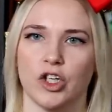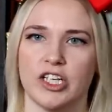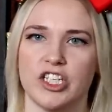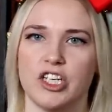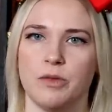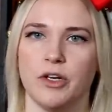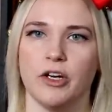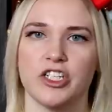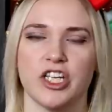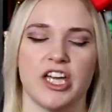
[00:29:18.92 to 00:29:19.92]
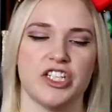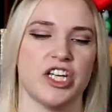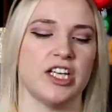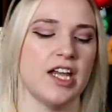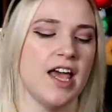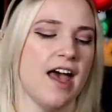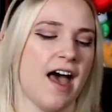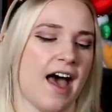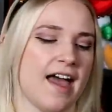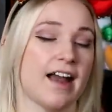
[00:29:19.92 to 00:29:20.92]
continuing her education.
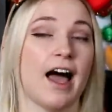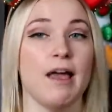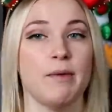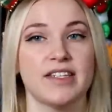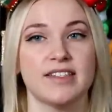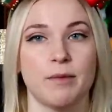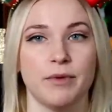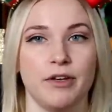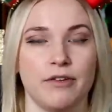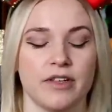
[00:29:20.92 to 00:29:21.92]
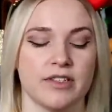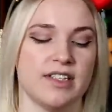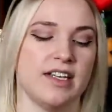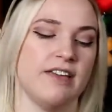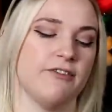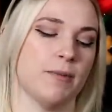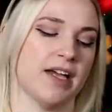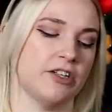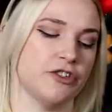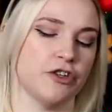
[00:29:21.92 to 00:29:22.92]
And I went to Temple University for
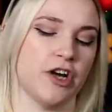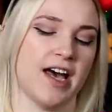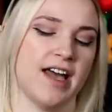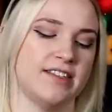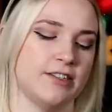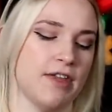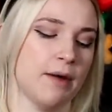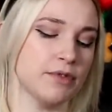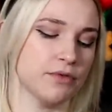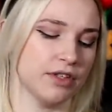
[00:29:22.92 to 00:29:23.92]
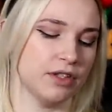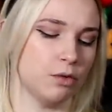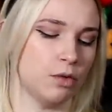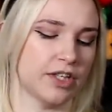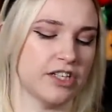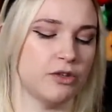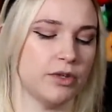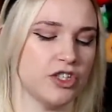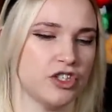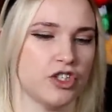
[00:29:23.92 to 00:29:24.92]
my undergrad. So that was really cool. And I do
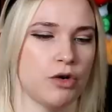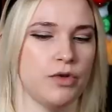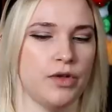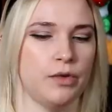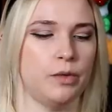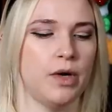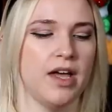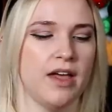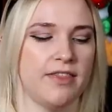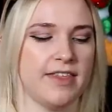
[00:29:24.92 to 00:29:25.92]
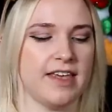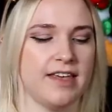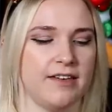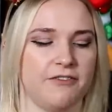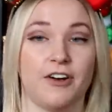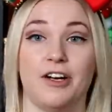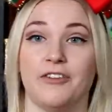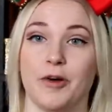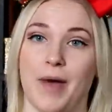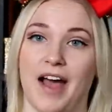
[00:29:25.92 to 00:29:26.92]
want to show you the front
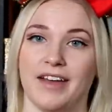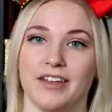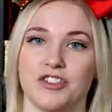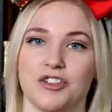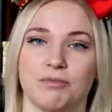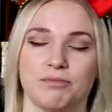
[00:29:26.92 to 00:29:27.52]
of her package.